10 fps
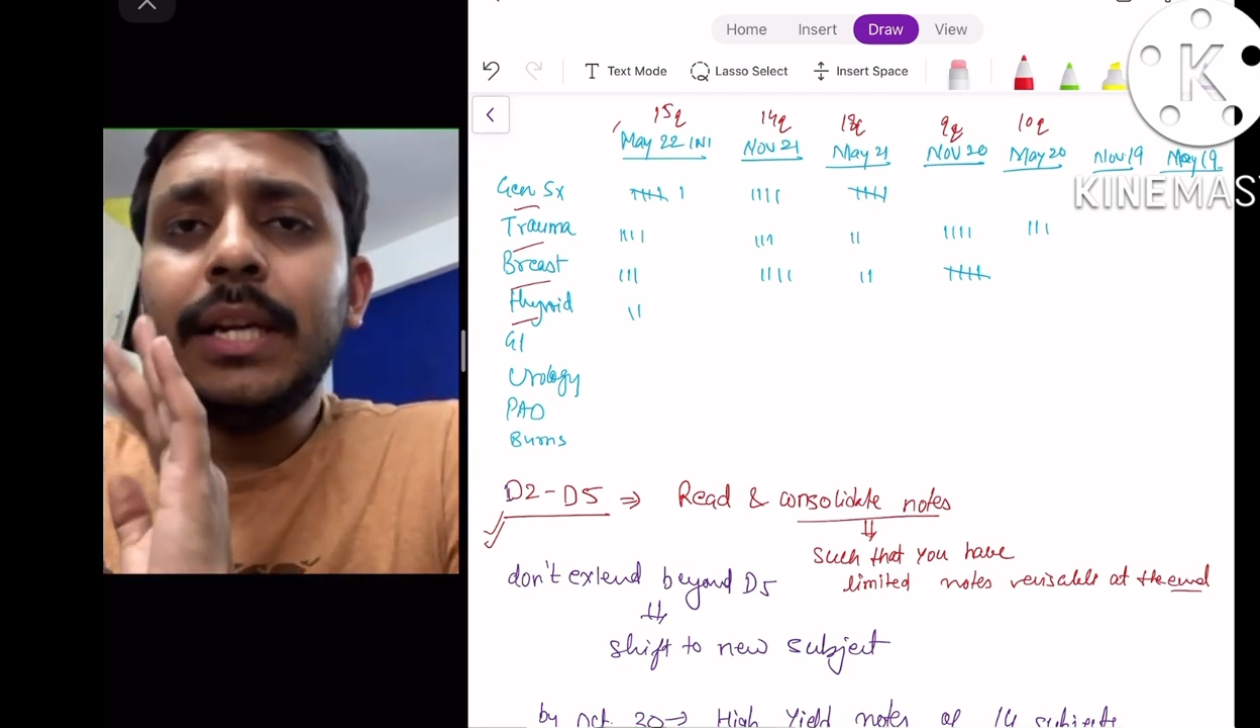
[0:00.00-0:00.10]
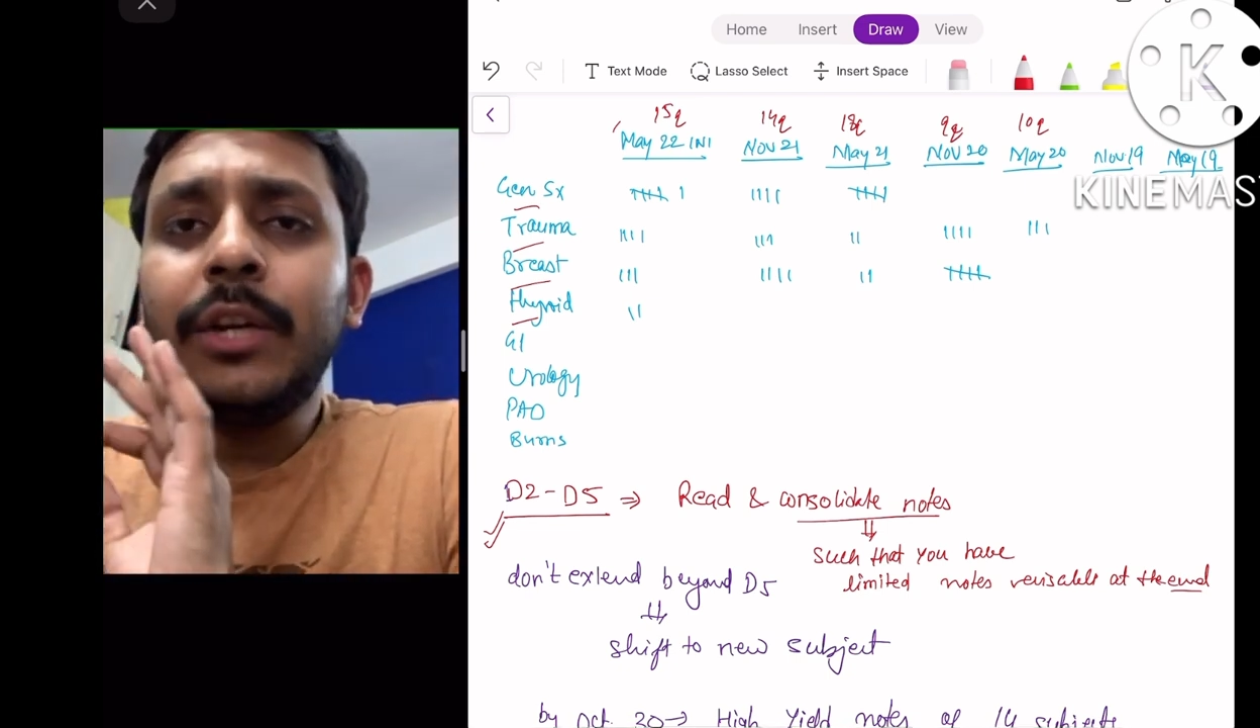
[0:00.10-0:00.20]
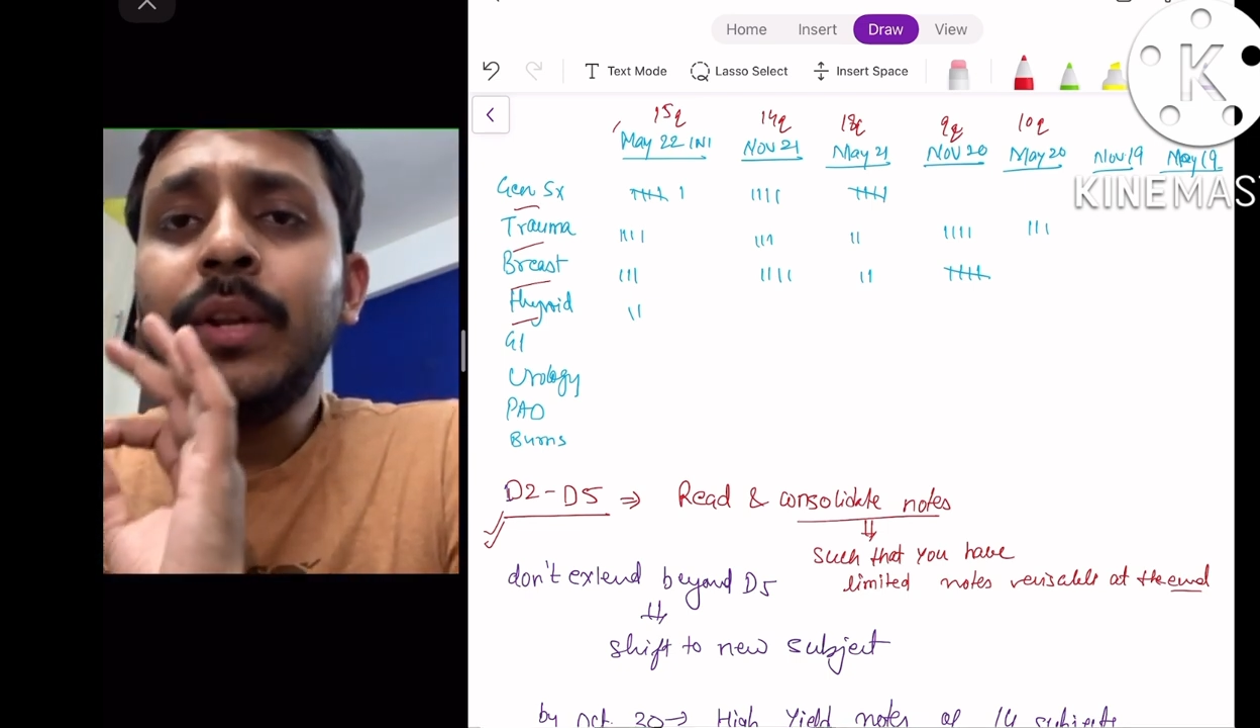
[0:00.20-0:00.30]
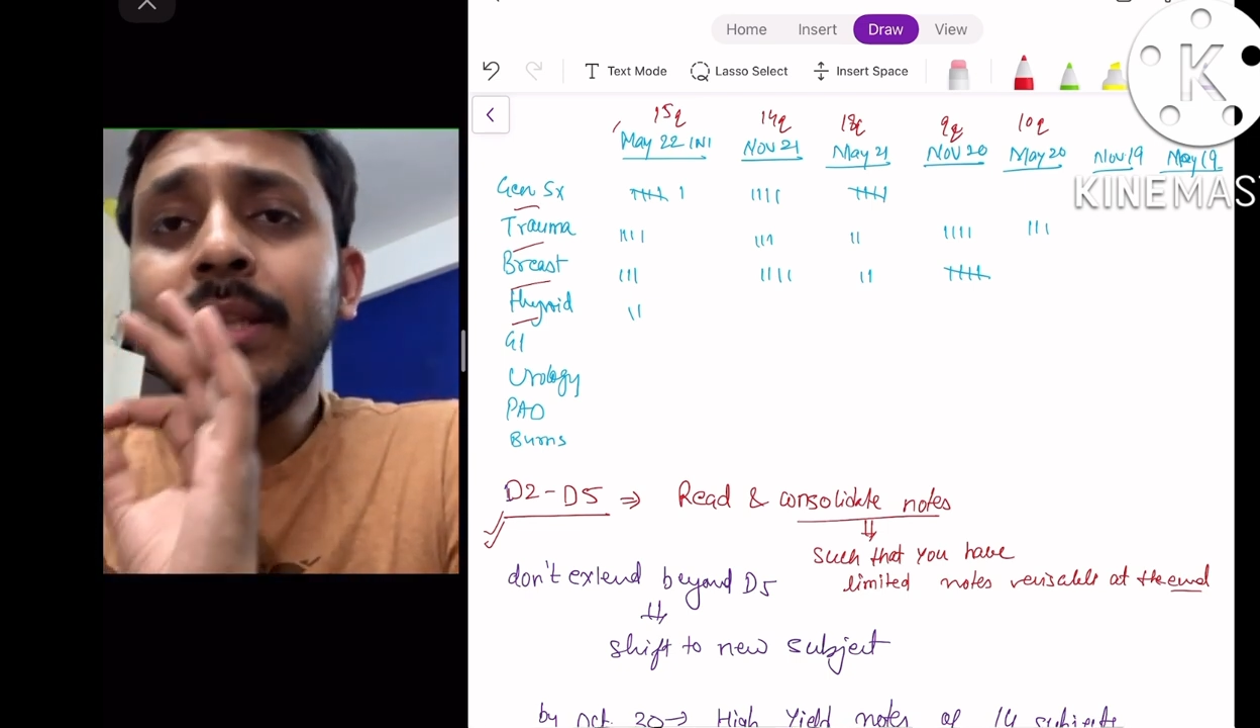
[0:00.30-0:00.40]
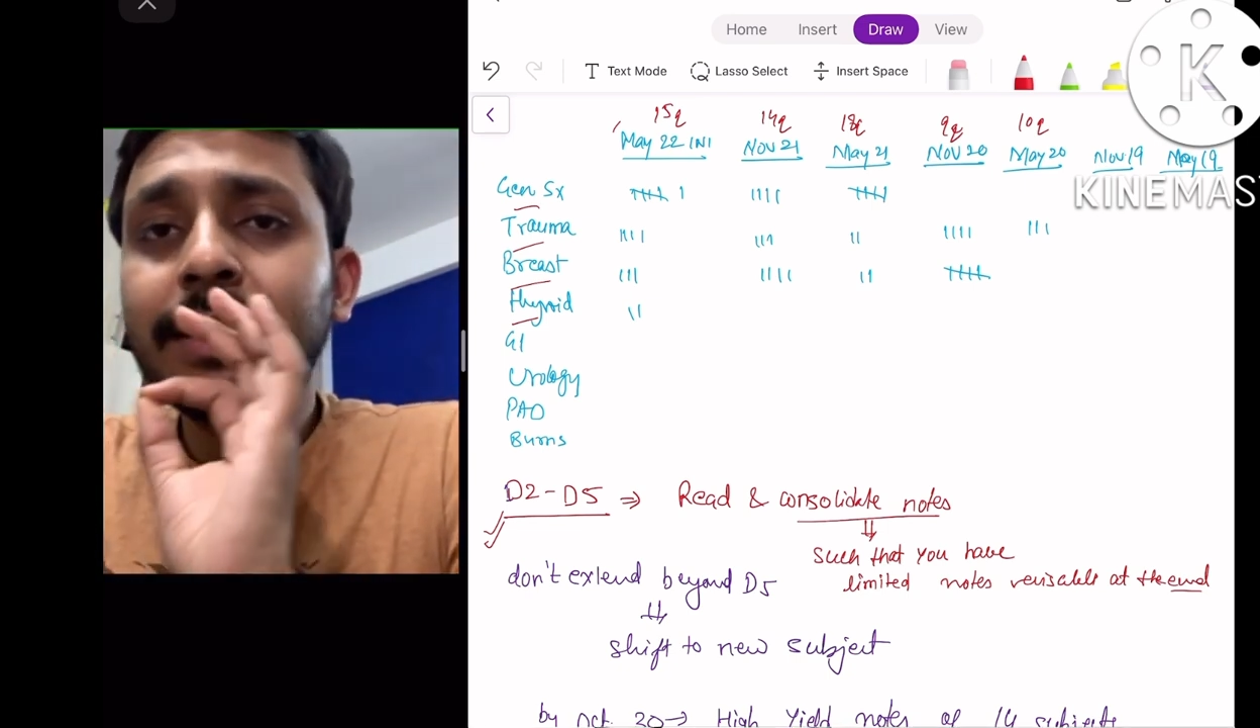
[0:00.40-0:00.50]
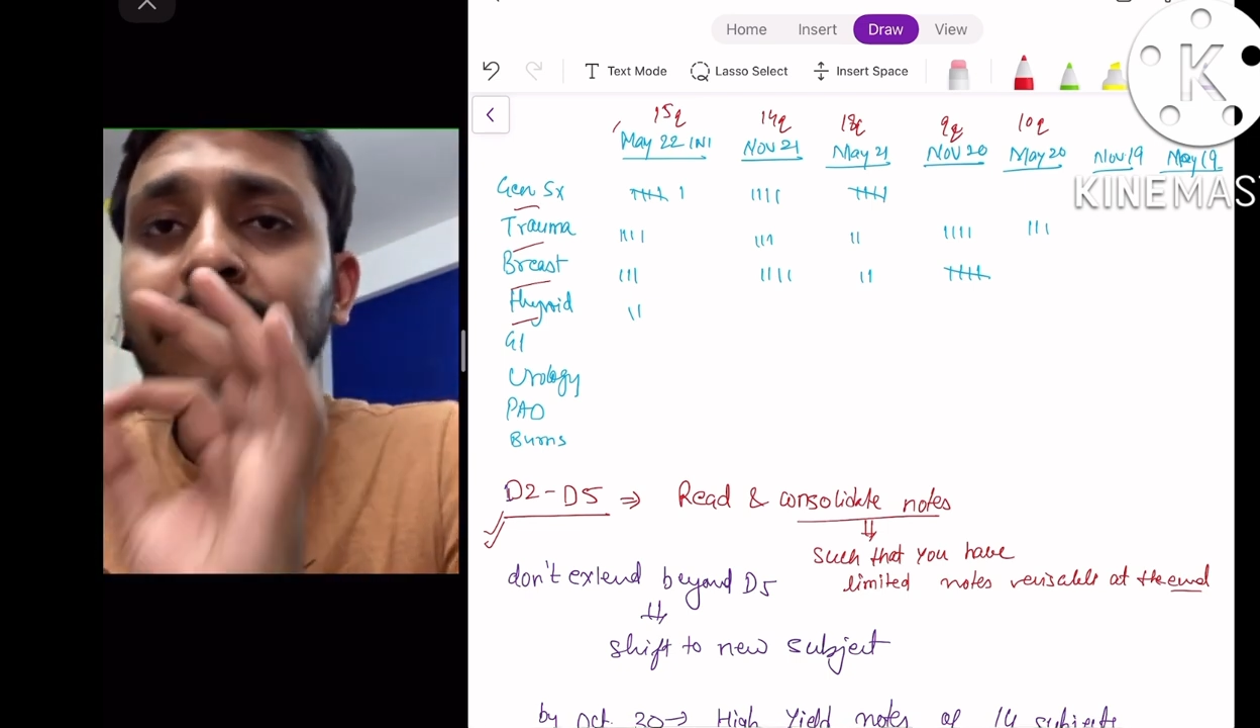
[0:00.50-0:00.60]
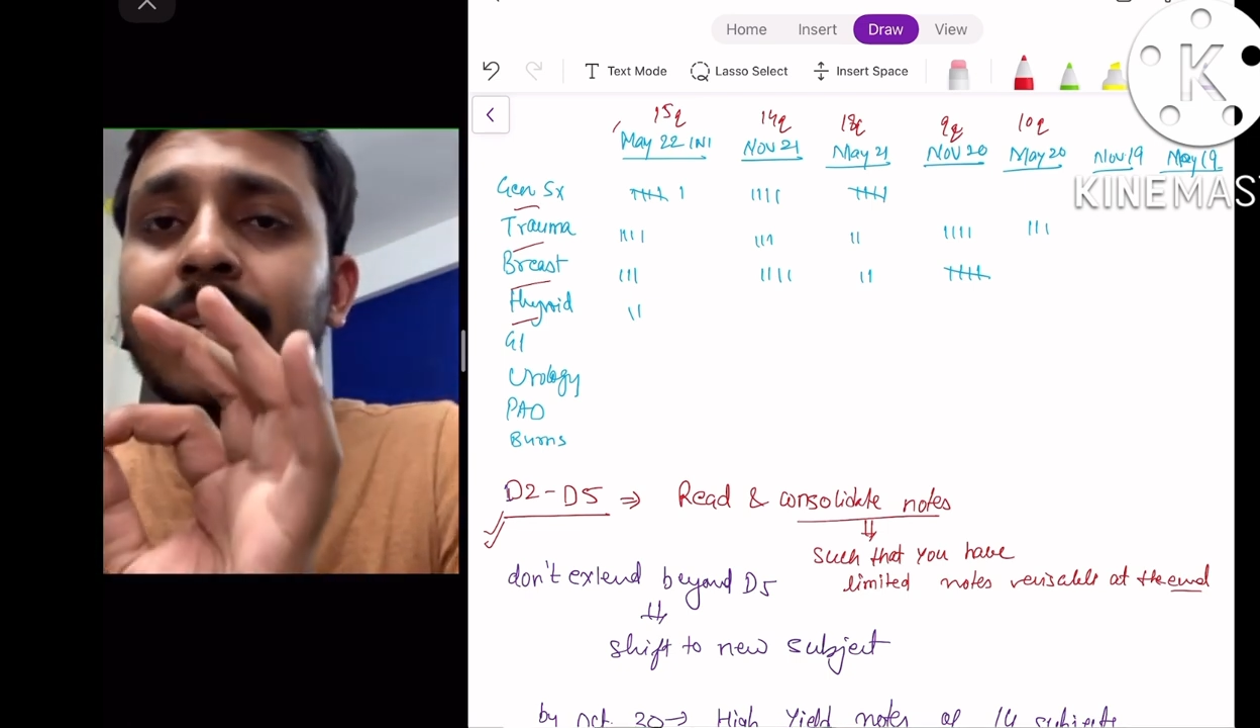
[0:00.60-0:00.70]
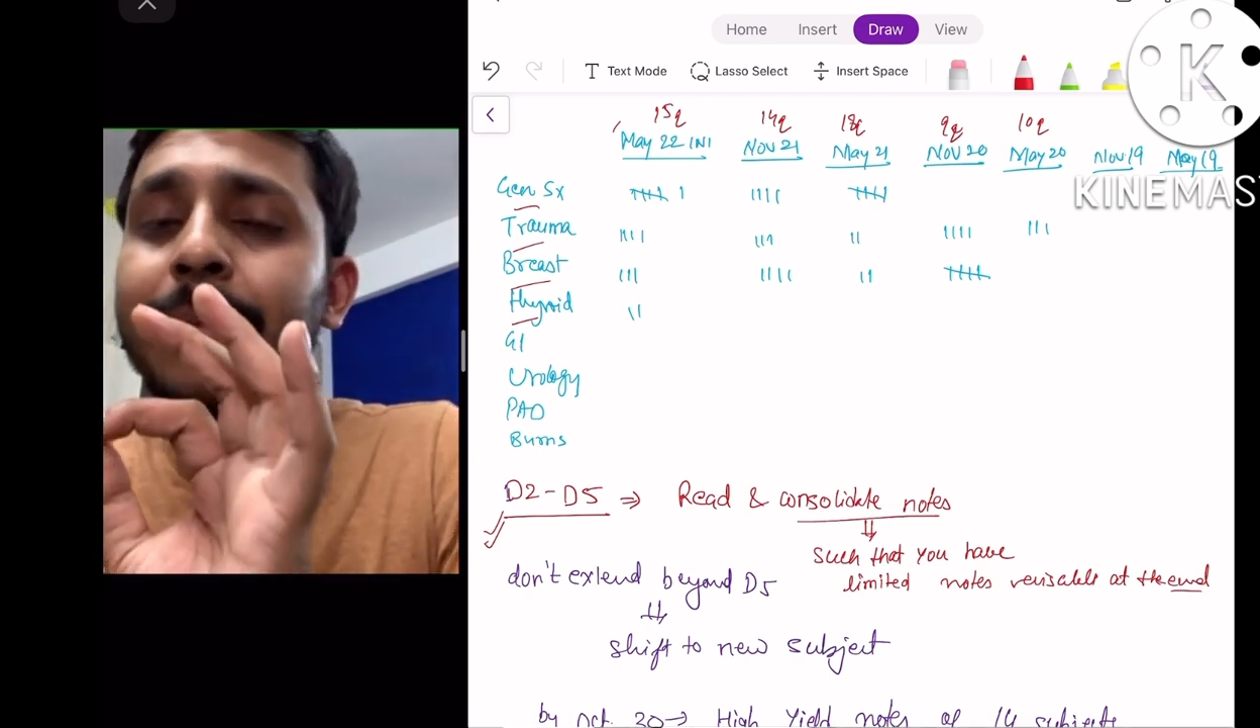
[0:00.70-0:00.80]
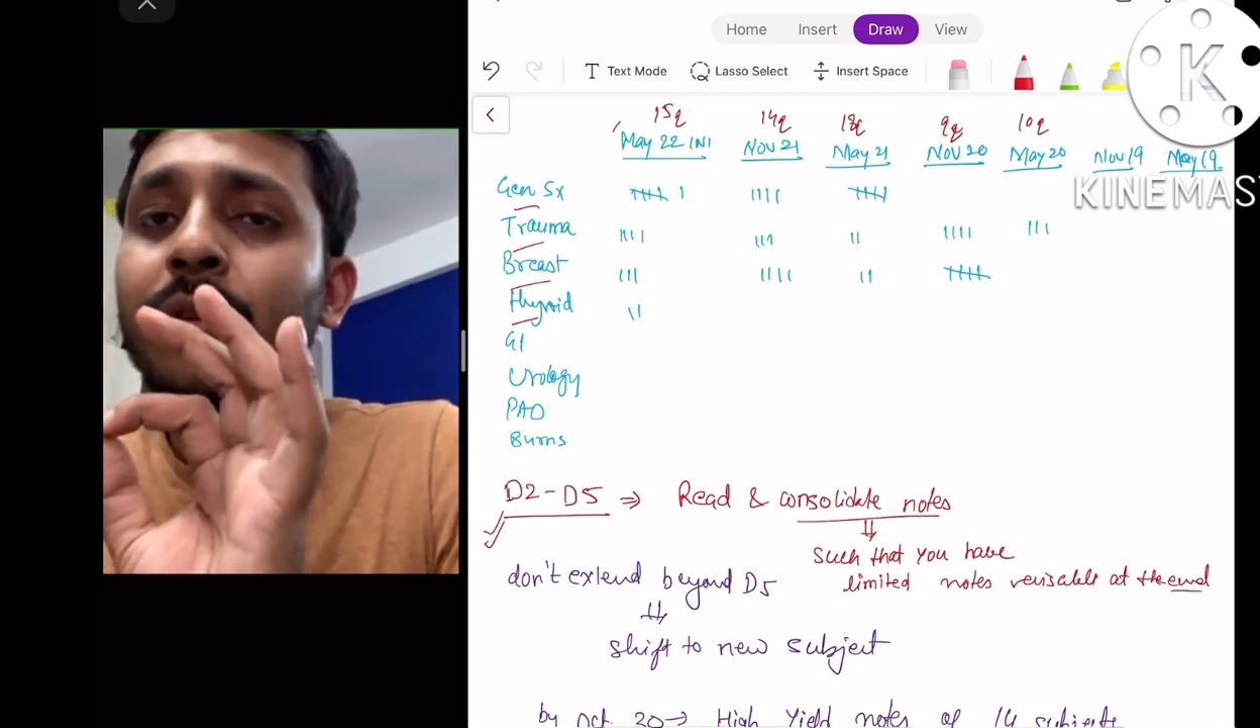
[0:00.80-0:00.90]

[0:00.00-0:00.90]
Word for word: During this time,